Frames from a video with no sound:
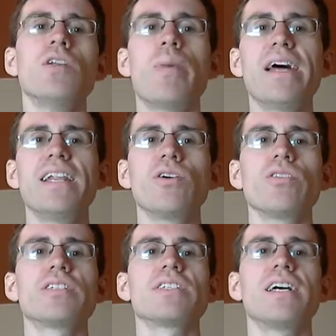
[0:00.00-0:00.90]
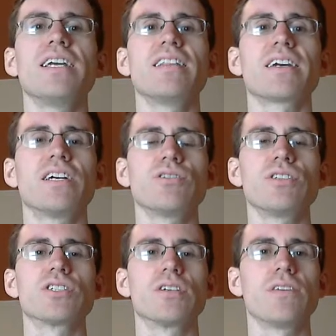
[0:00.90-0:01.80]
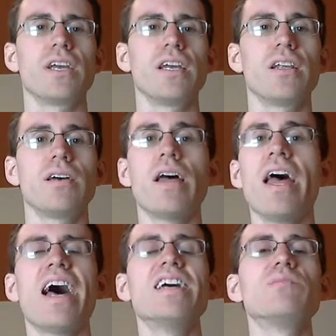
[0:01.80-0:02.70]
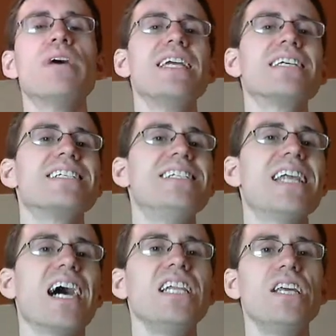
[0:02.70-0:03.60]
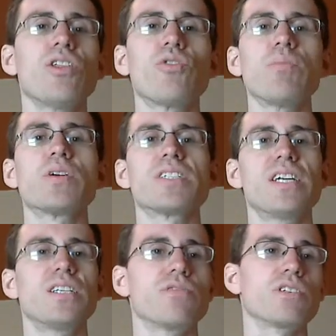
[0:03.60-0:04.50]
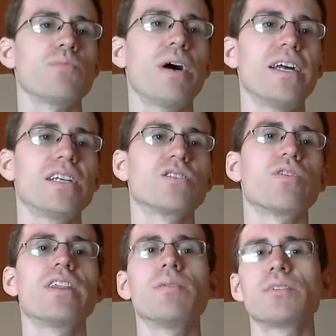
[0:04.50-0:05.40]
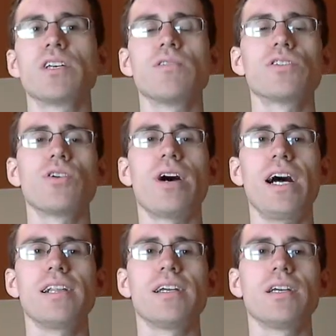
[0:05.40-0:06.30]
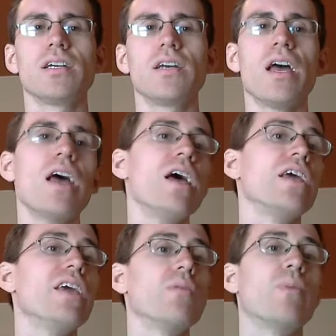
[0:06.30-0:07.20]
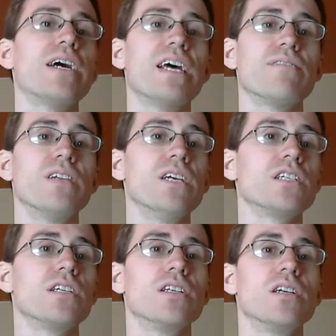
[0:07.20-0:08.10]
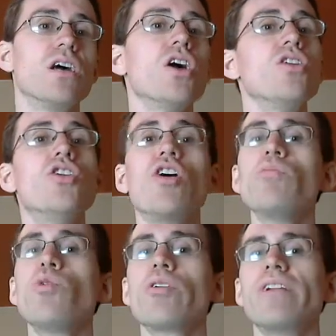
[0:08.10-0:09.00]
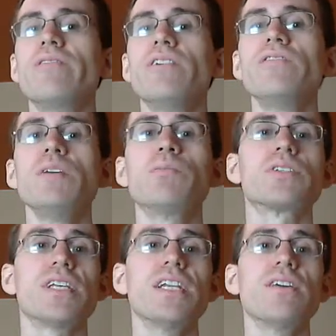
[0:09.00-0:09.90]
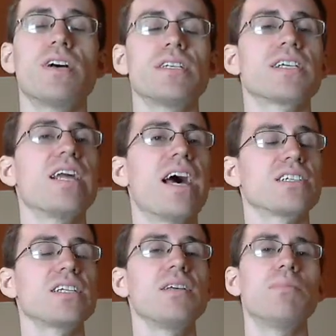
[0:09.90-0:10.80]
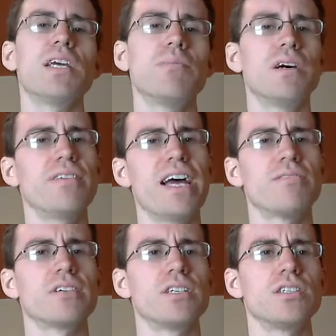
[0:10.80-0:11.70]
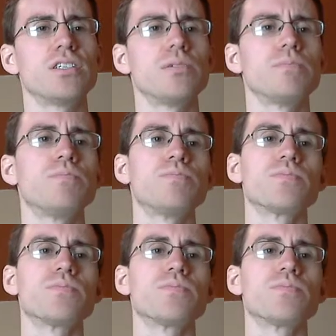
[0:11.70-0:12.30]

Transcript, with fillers: Depending on the study and the country surveyed, as many as 93% of respondents rate themselves so highly. Yet by definition, no more than 50% of us can actually be above average.